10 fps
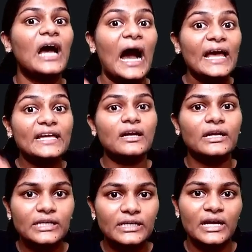high
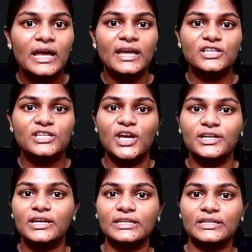current is
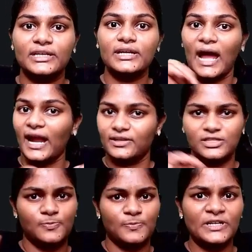generated at a
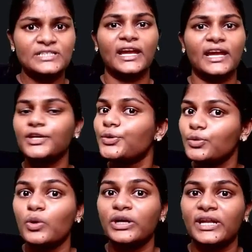split second due to
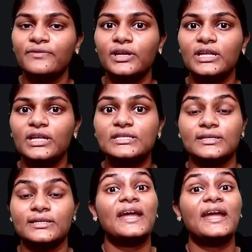whatever reason,